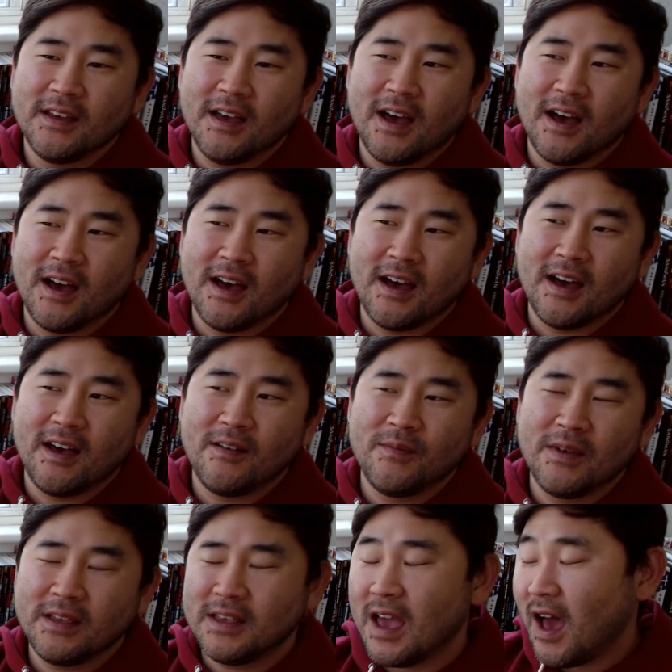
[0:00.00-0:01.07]

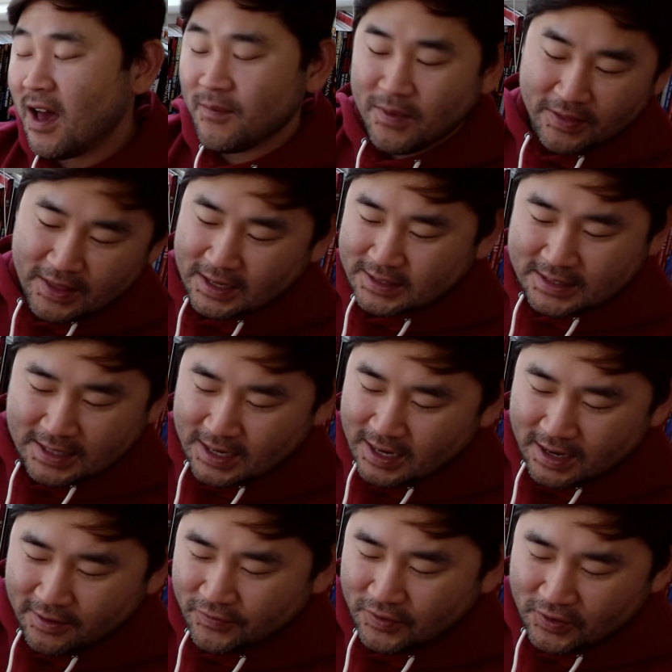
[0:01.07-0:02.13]
Yeah, that's it.
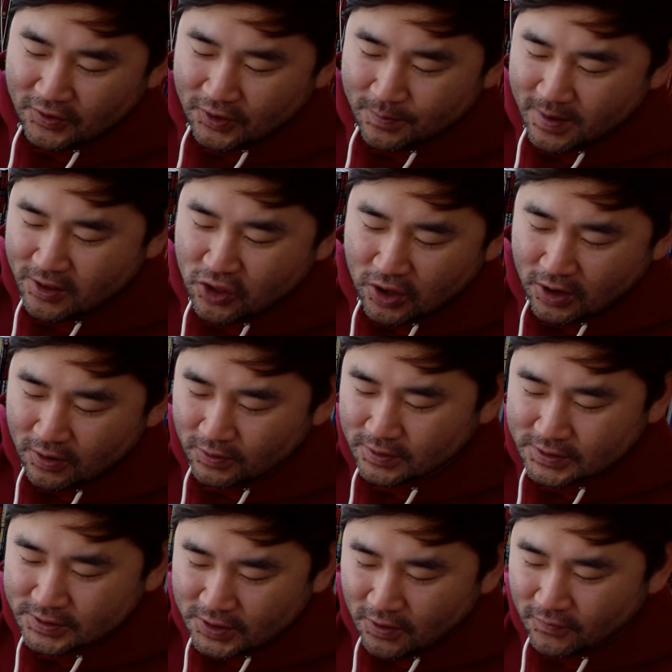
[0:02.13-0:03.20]
And if you're new to my channel,
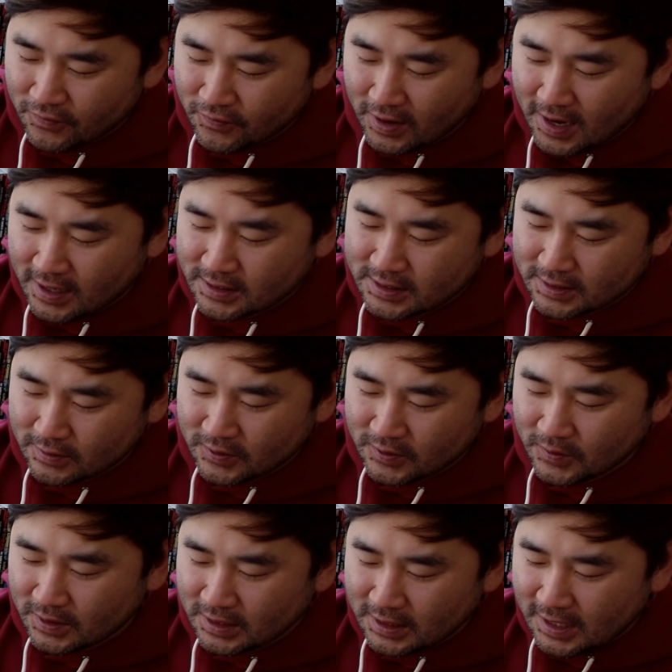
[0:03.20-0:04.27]
don't forget
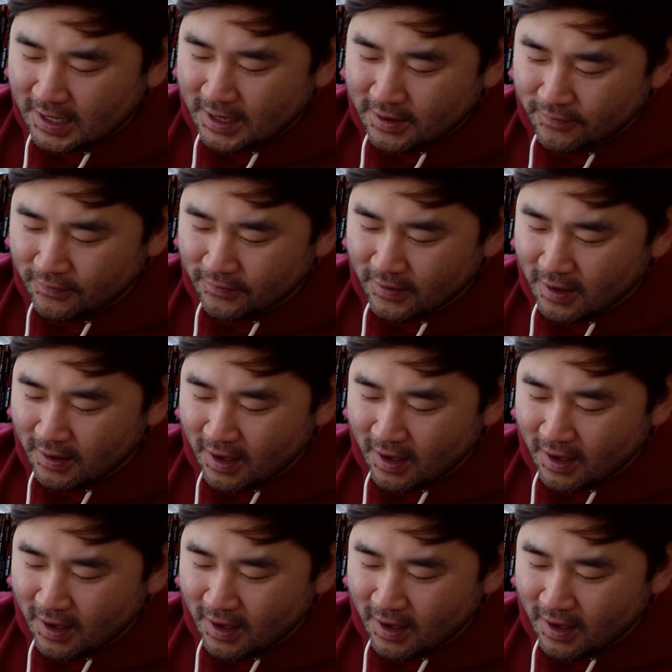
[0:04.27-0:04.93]
to leave